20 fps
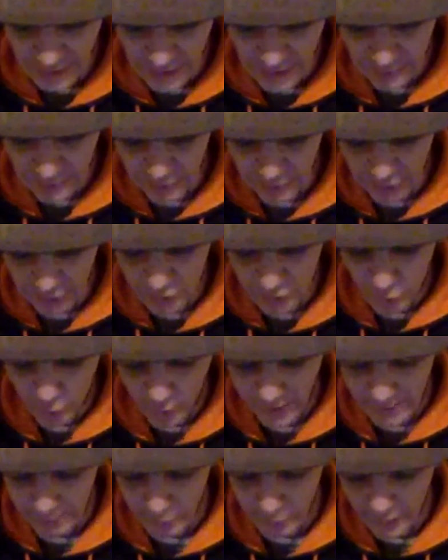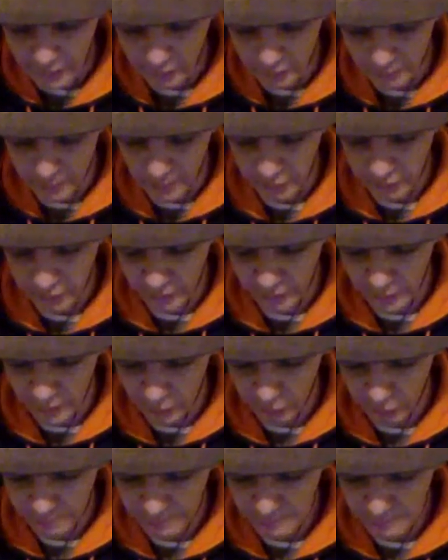there were 2 great breaks by the
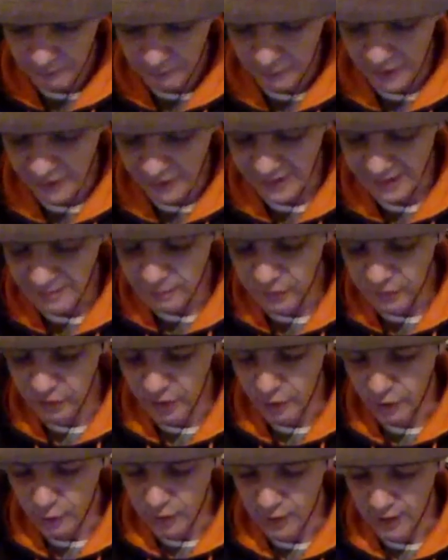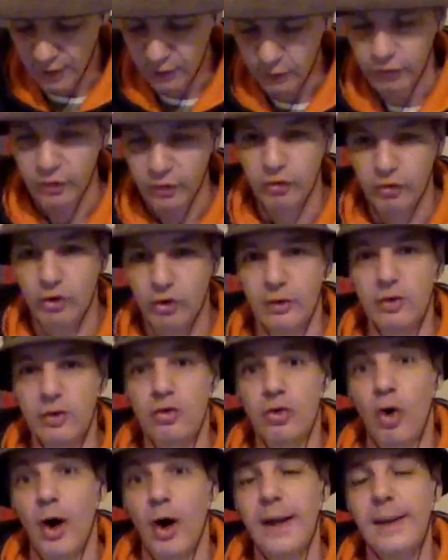Sunwolves and came so close to a
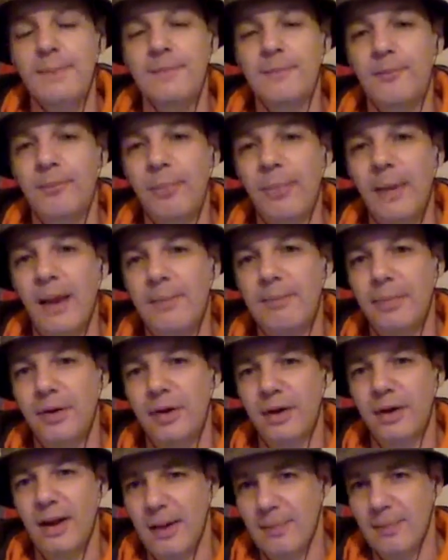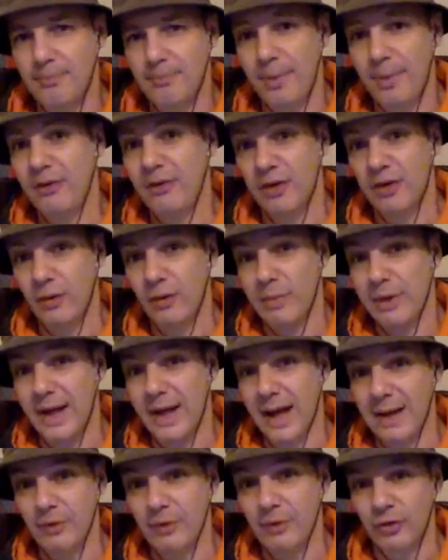try. But basically, what
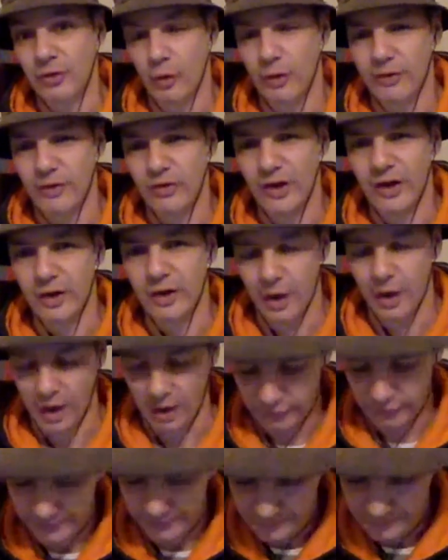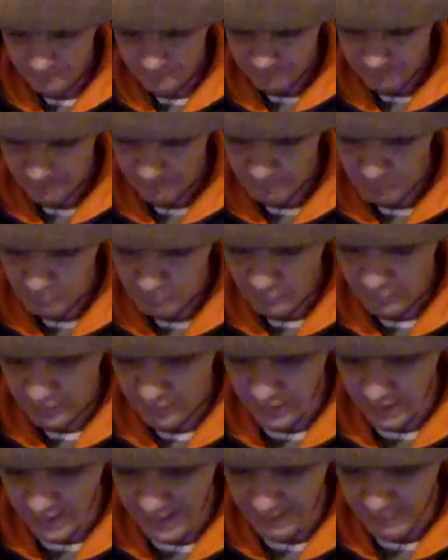became the story of the second half
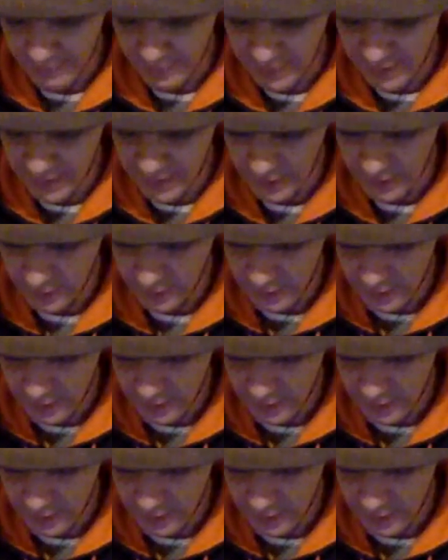happened here,